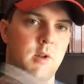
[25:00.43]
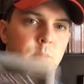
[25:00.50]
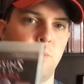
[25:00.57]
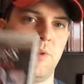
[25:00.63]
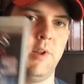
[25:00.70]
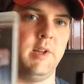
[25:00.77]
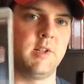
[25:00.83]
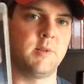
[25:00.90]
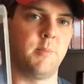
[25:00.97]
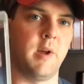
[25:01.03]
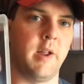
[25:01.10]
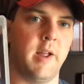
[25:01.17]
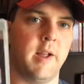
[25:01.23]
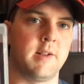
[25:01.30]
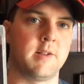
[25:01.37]
completes
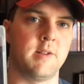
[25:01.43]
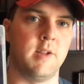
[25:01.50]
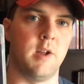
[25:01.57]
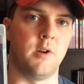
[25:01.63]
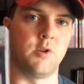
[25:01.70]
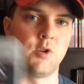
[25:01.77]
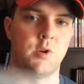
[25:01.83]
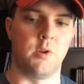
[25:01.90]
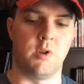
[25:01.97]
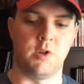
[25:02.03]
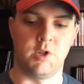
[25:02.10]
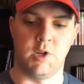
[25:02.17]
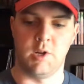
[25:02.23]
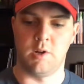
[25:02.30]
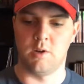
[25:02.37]
my Ezio
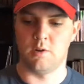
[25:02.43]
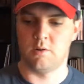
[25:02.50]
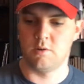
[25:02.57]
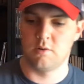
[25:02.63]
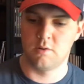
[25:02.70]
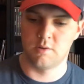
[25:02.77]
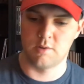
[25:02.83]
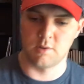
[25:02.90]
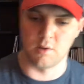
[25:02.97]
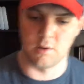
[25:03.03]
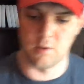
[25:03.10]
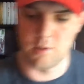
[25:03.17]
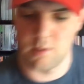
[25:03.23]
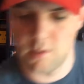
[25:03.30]
trilogy. So,